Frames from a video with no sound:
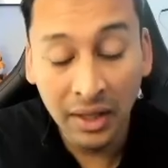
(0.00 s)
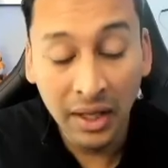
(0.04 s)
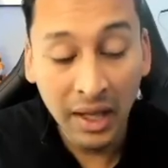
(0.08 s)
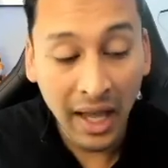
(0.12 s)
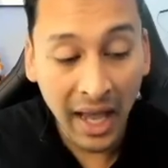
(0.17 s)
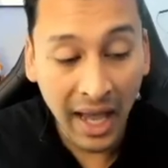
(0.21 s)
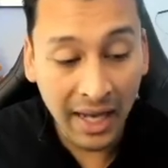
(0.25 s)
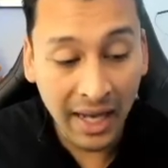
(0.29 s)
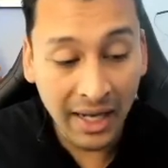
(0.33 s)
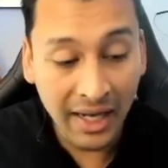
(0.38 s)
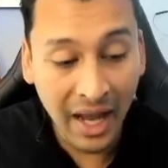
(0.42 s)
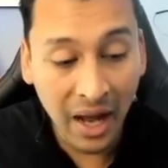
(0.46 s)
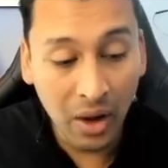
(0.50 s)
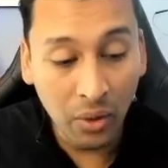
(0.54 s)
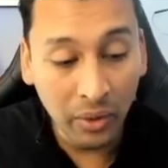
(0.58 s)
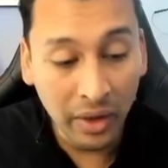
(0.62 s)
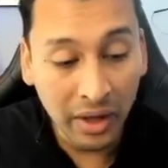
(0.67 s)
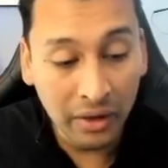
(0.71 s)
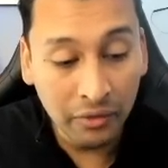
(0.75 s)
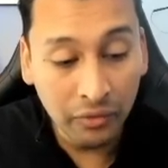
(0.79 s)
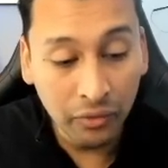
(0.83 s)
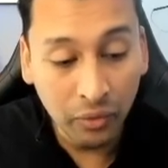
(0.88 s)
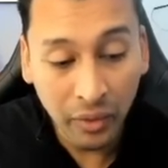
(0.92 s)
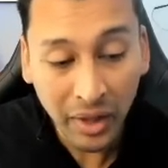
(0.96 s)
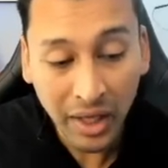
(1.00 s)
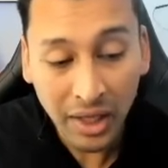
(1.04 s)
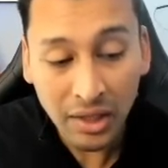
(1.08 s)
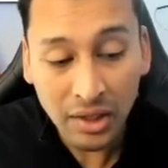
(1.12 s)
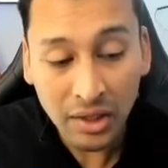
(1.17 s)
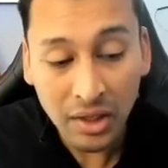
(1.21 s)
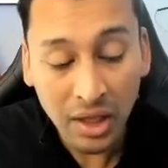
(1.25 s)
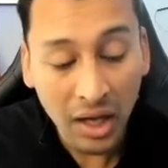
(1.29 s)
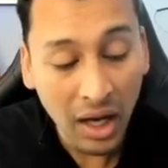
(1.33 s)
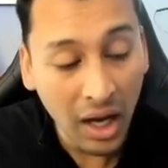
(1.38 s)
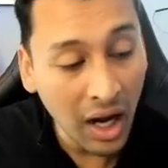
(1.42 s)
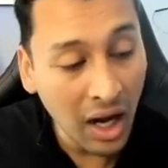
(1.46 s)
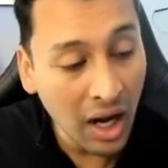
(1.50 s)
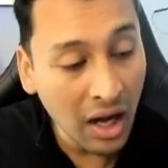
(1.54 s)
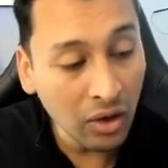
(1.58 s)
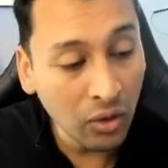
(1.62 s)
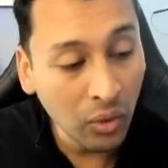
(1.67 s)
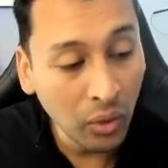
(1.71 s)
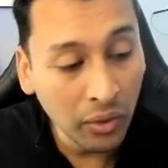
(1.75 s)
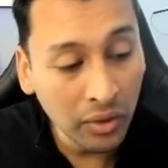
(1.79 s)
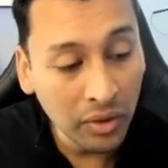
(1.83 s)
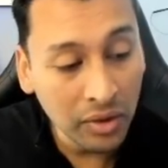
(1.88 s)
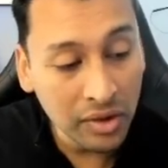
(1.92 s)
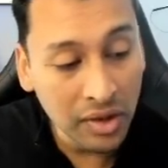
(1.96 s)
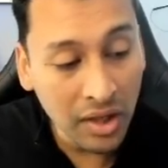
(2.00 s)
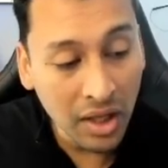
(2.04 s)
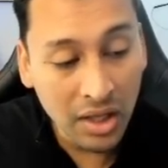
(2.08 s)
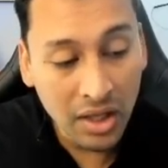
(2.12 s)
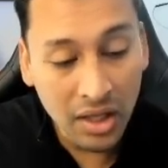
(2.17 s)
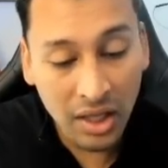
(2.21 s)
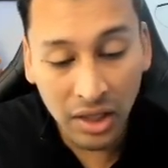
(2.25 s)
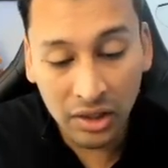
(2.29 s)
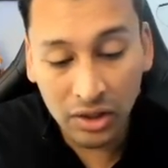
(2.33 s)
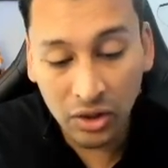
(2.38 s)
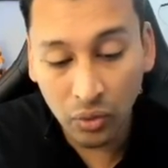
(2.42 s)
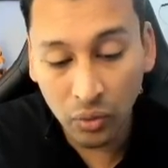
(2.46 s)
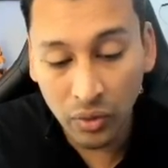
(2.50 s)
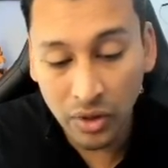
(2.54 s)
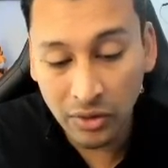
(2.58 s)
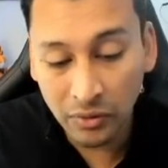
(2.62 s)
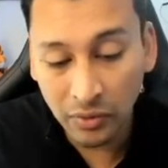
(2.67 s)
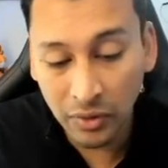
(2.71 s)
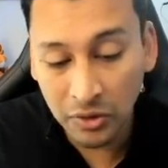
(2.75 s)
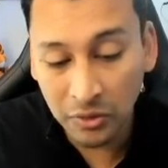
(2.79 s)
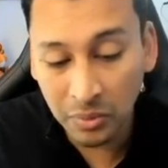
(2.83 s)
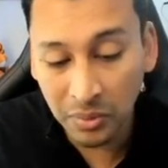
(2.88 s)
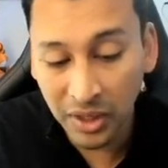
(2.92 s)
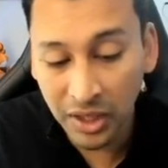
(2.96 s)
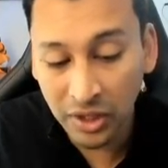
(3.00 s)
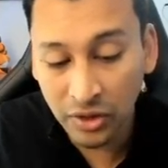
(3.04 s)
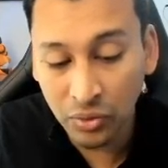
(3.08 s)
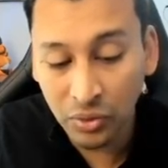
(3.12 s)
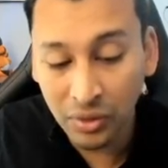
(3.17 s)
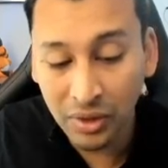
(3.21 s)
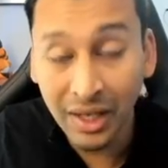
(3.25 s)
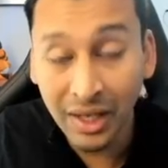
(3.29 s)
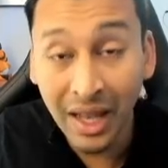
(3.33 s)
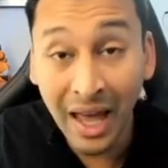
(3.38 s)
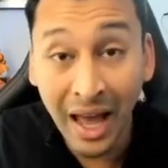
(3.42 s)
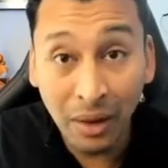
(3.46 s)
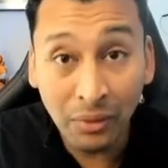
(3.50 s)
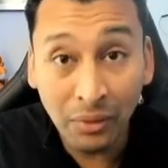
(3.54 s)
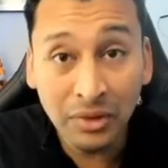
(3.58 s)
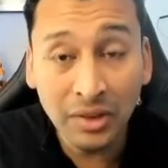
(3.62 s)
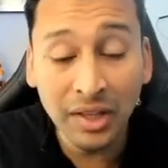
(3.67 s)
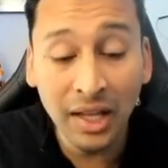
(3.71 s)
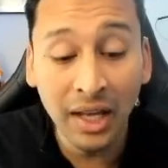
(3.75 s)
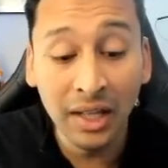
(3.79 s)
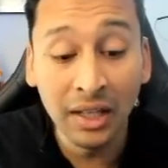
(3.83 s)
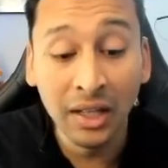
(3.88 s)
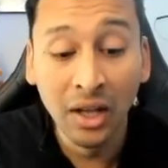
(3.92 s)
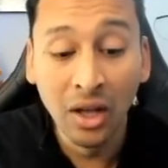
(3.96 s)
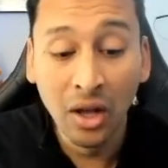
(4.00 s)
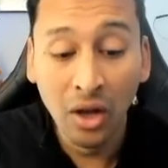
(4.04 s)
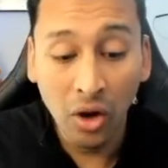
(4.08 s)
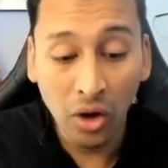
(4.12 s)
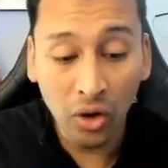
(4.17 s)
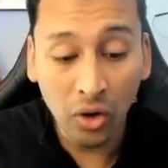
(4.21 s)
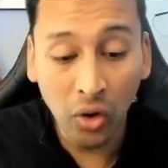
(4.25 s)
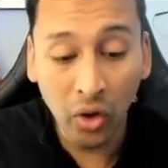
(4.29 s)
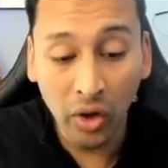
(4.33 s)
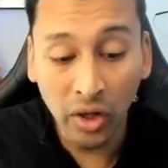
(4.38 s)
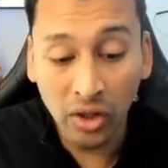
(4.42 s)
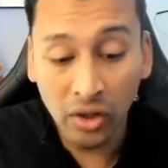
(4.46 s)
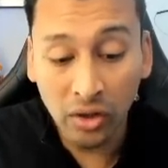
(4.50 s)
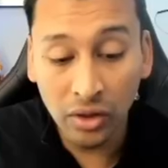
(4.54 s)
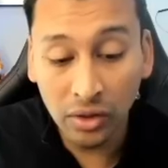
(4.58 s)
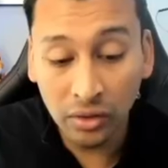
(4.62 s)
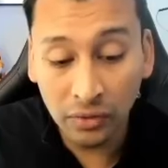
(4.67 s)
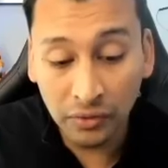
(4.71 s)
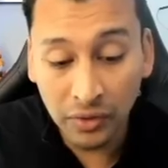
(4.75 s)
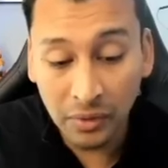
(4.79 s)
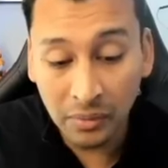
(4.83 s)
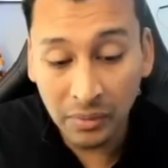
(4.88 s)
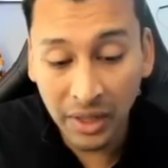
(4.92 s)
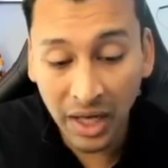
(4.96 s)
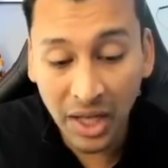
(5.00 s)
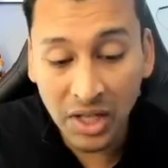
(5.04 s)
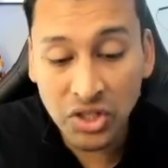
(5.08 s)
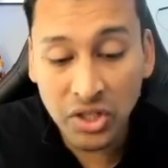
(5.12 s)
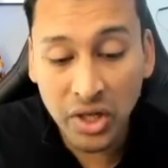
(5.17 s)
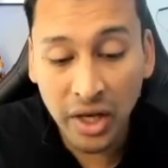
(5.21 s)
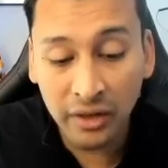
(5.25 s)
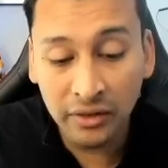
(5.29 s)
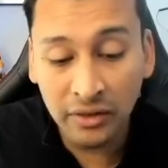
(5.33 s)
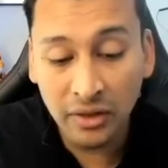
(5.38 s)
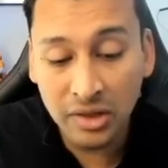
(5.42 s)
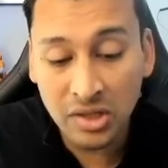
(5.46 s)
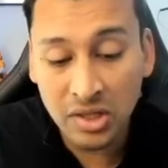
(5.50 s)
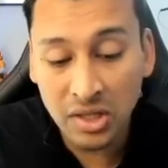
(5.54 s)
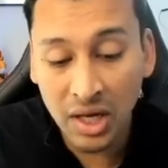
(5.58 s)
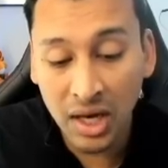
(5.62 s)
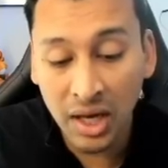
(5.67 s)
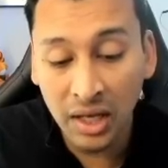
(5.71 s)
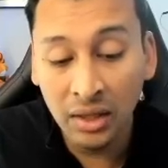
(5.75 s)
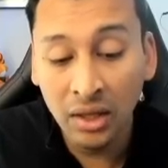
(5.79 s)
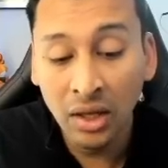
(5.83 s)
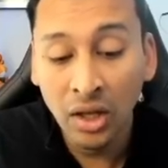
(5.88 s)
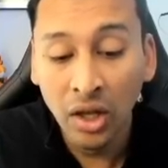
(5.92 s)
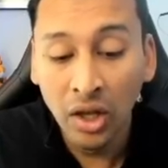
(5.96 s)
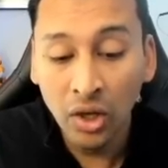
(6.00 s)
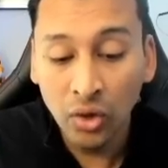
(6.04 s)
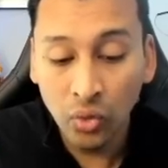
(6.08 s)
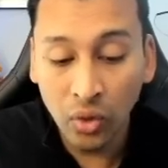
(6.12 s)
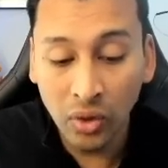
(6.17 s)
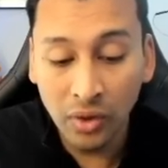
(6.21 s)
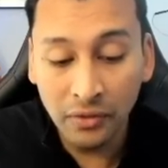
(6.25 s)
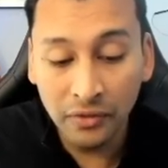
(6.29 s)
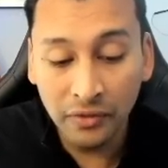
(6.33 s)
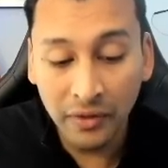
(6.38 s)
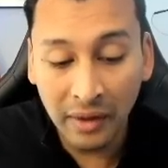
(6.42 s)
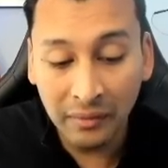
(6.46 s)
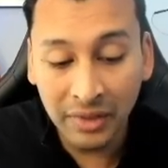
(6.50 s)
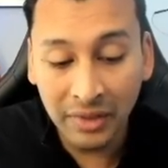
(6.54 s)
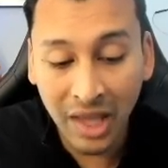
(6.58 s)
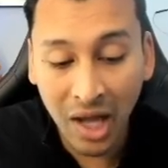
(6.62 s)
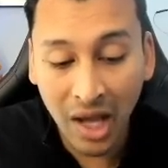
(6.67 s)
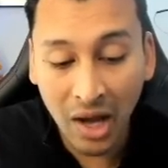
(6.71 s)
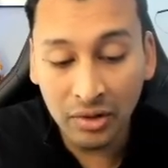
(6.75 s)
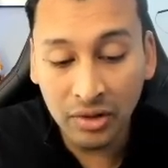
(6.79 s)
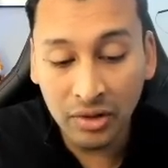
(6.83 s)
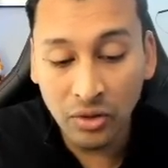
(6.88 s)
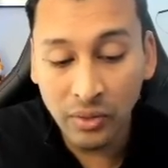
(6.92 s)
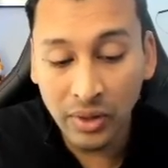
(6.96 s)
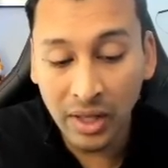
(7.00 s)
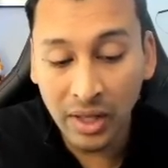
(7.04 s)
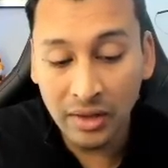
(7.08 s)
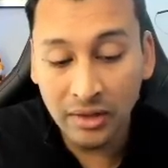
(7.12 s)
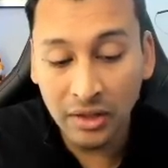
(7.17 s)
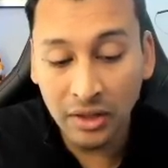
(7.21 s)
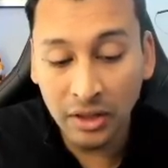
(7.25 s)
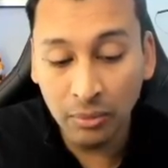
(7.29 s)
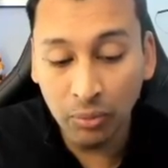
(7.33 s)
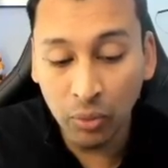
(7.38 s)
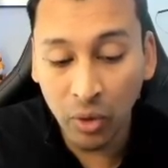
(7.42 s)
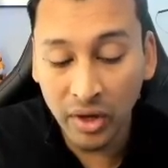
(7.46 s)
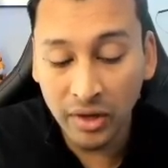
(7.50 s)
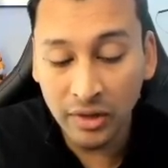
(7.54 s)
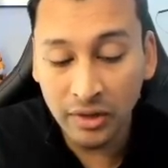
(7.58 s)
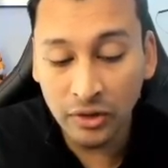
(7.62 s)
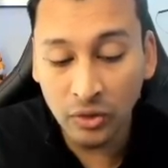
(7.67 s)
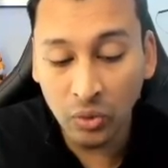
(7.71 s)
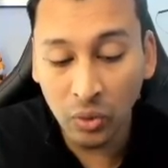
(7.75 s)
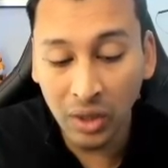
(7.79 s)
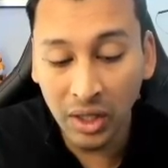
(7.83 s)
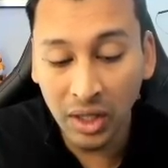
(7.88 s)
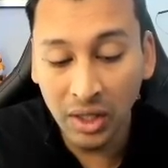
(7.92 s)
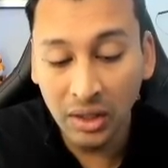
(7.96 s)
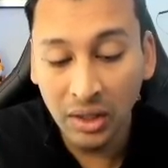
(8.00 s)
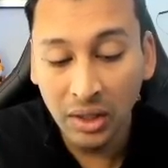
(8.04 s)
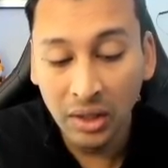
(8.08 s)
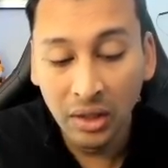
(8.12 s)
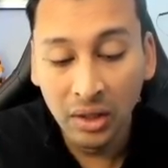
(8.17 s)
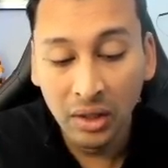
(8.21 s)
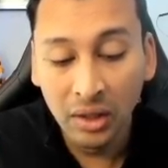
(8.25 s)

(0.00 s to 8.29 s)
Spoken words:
And now if we are going to see another retracement here to the downside, according to this Fibonacci extension line, 25,000, you can see the 0.618